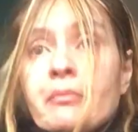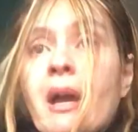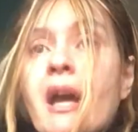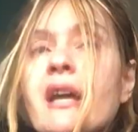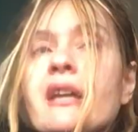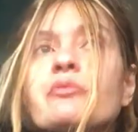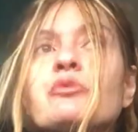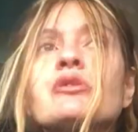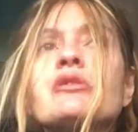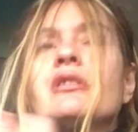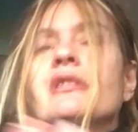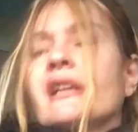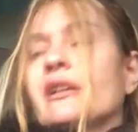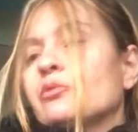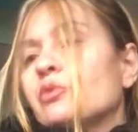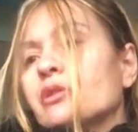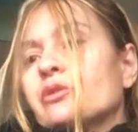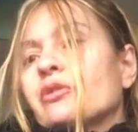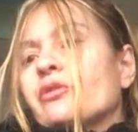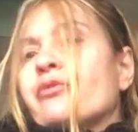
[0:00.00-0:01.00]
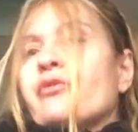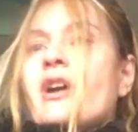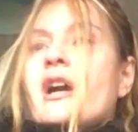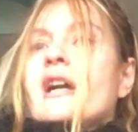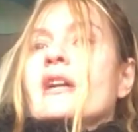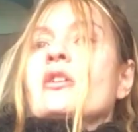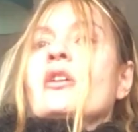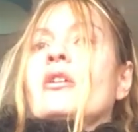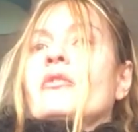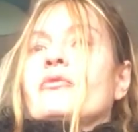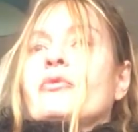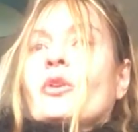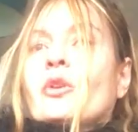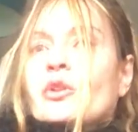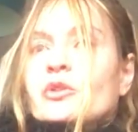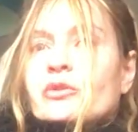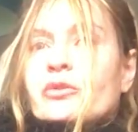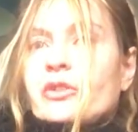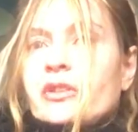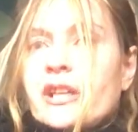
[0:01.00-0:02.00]
mind would go like, what the fuck, I can't
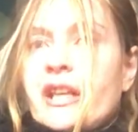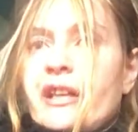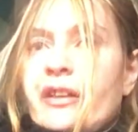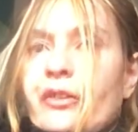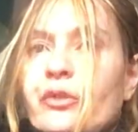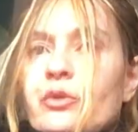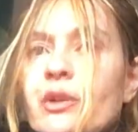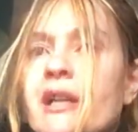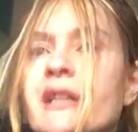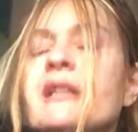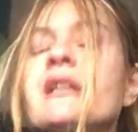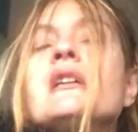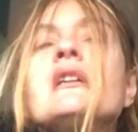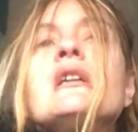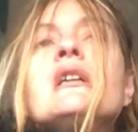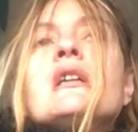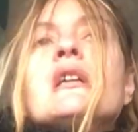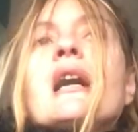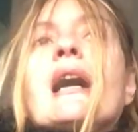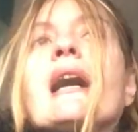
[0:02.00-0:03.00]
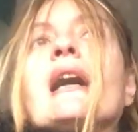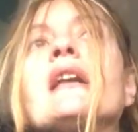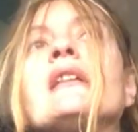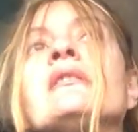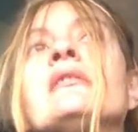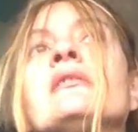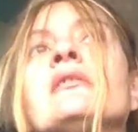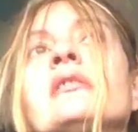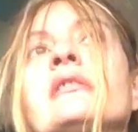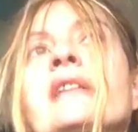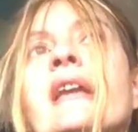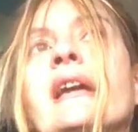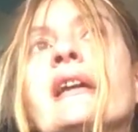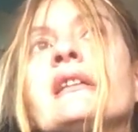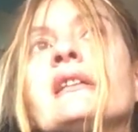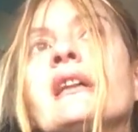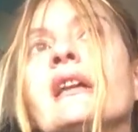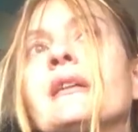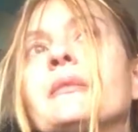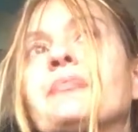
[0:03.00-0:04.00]
vote for this, right? And okay,